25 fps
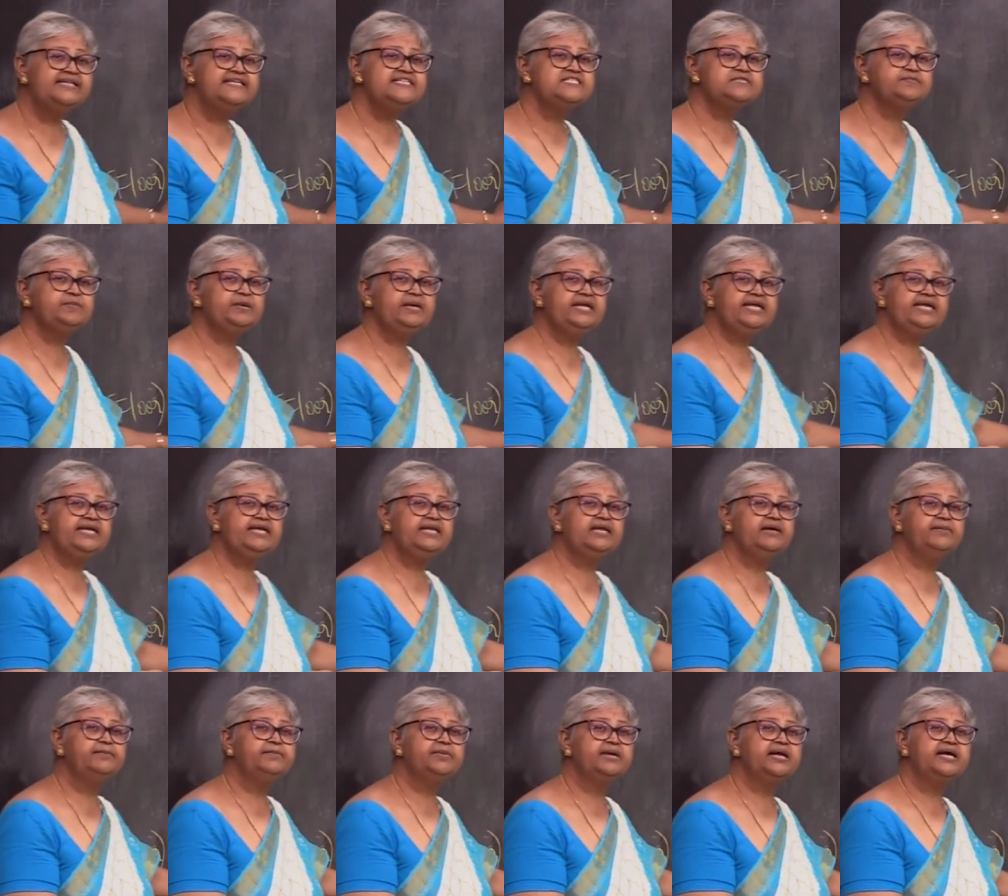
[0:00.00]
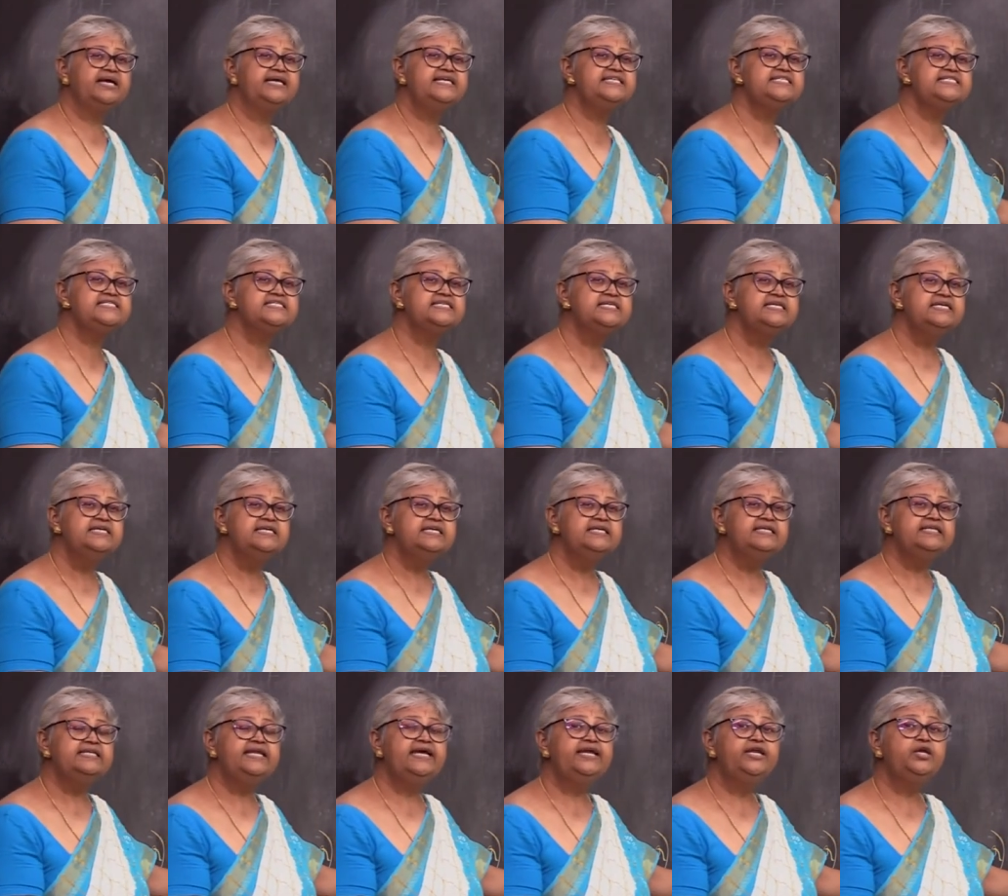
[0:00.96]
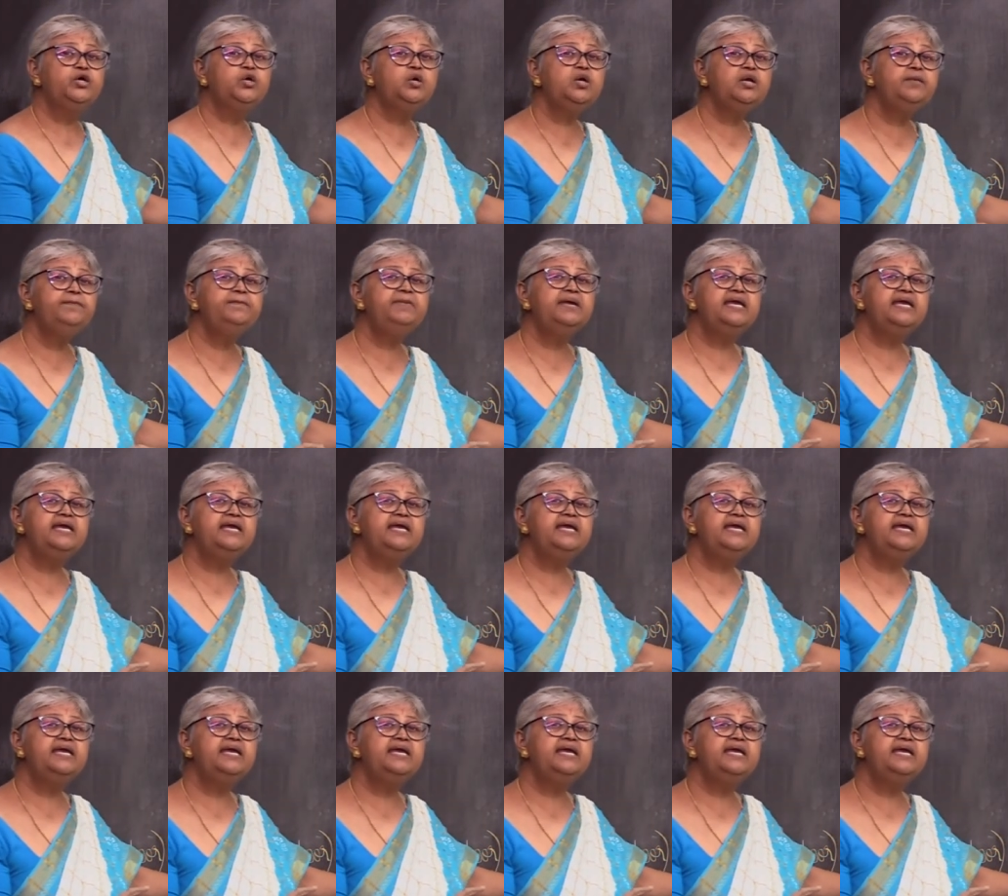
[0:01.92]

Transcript: at this particular price, there could